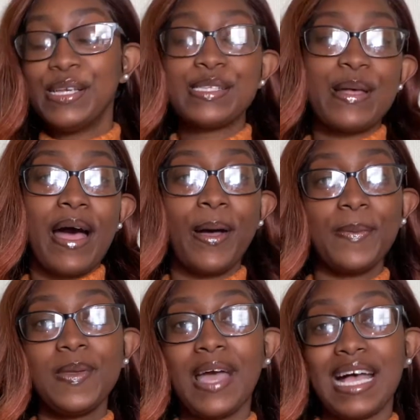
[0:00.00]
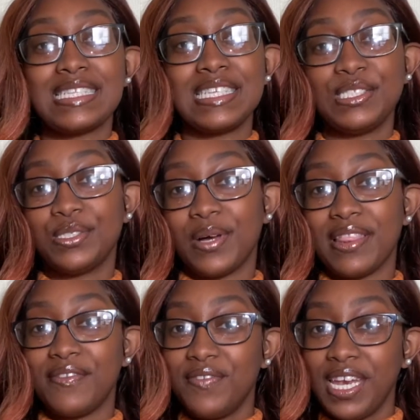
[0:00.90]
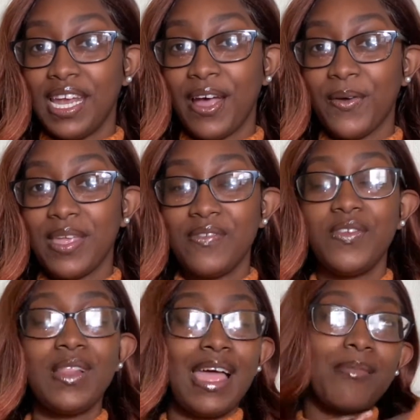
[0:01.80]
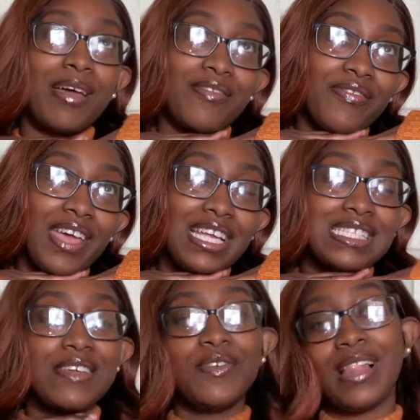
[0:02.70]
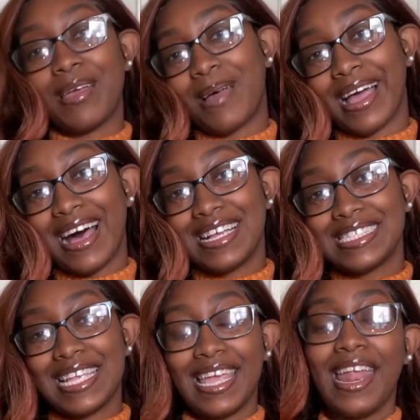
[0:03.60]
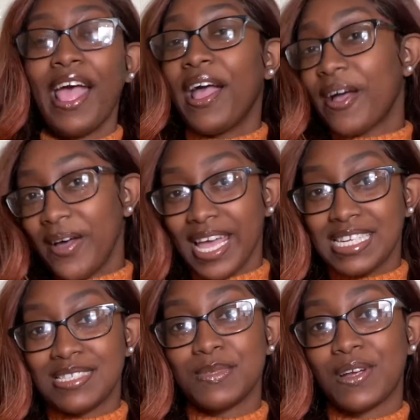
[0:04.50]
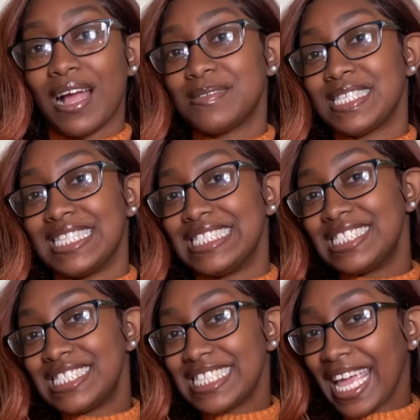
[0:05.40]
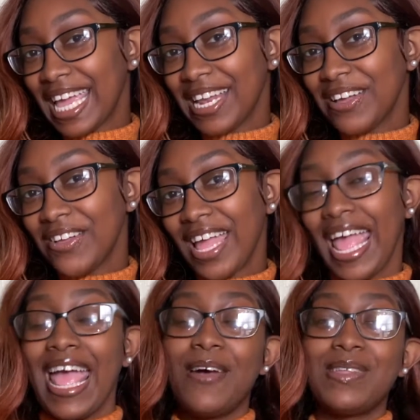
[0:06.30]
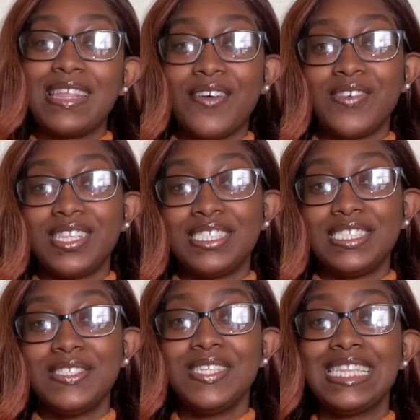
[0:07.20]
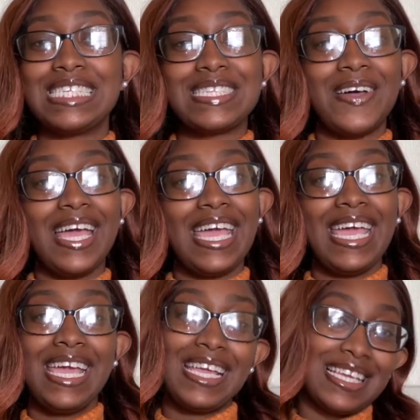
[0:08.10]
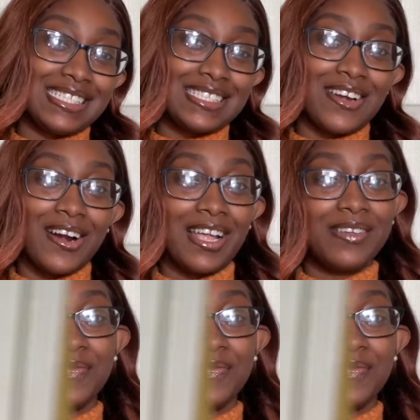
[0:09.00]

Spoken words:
So I hope you guys enjoyed the video. If you like my face, if you like my content, go ahead and subscribe to this channel. And without further ado, let's go ahead and get started.